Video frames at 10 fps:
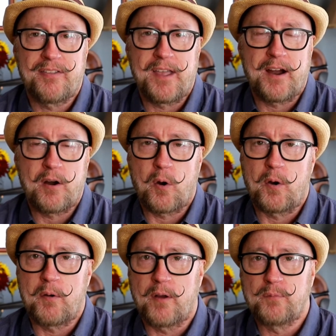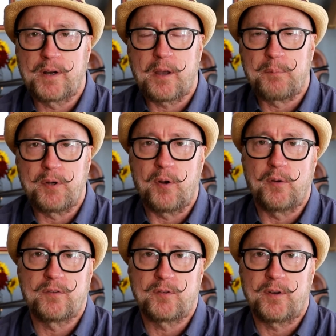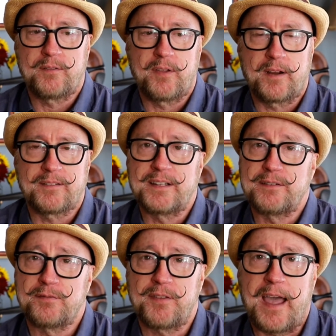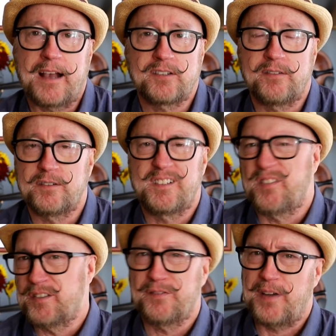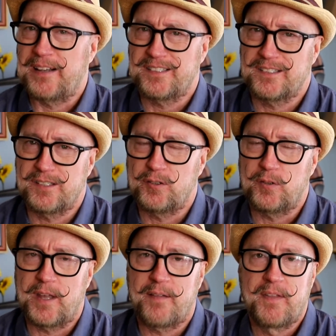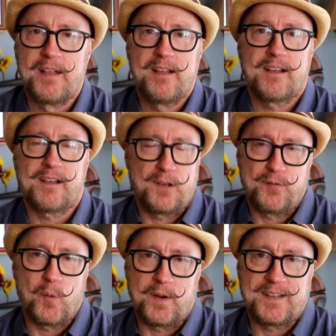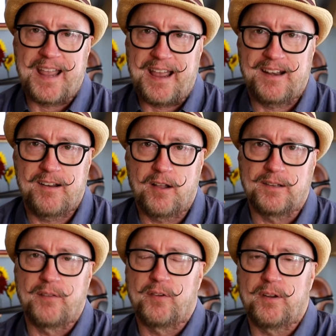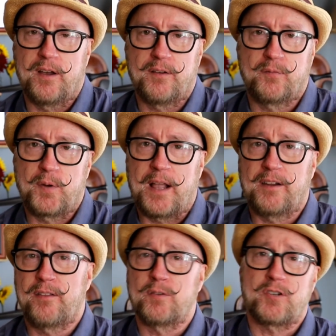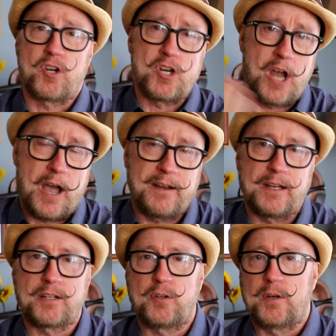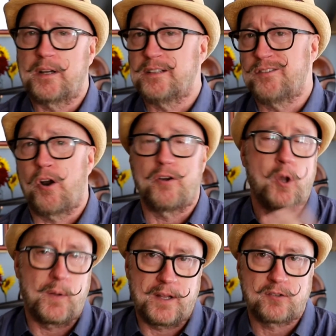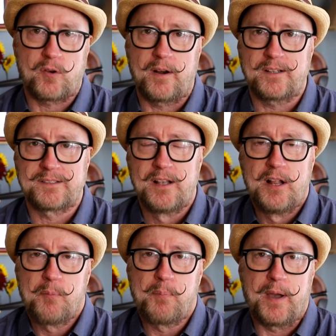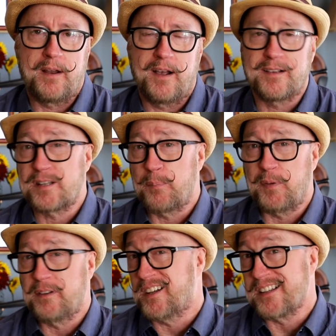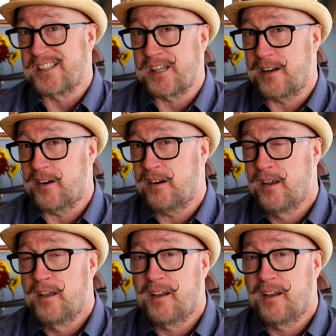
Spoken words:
there, or rig up your own sort of like little flash, and there's different devices to do that. If you wanted to add a level of reality, those are not included because there are no electronics, but something to consider